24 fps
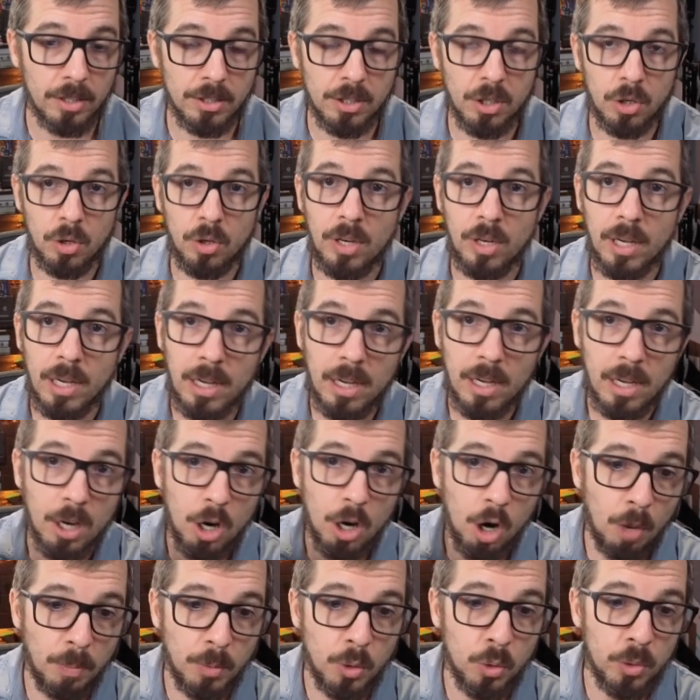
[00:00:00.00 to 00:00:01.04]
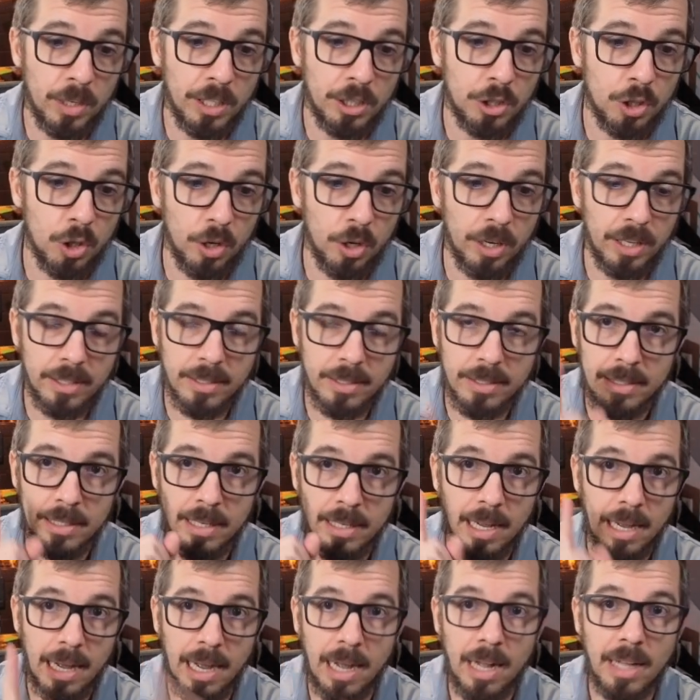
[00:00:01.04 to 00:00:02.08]
So hope you enjoy it.
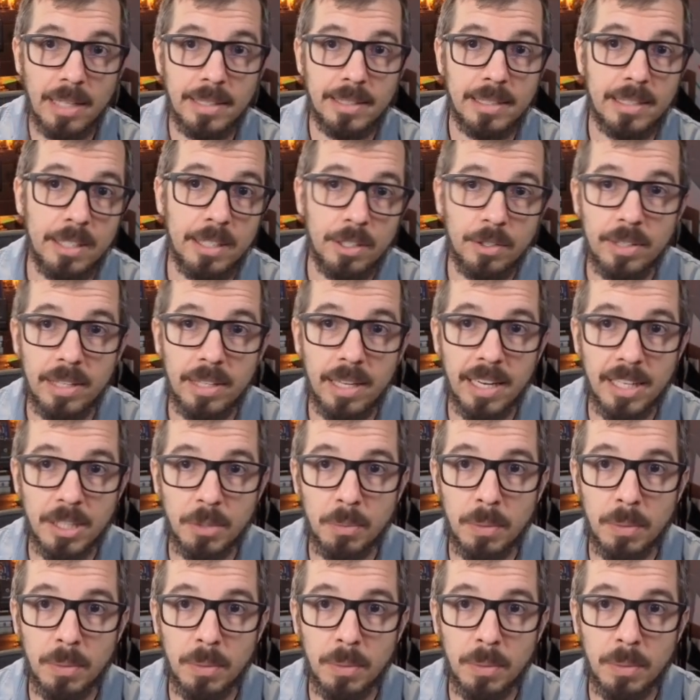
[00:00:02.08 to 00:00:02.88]
I'll see you in the next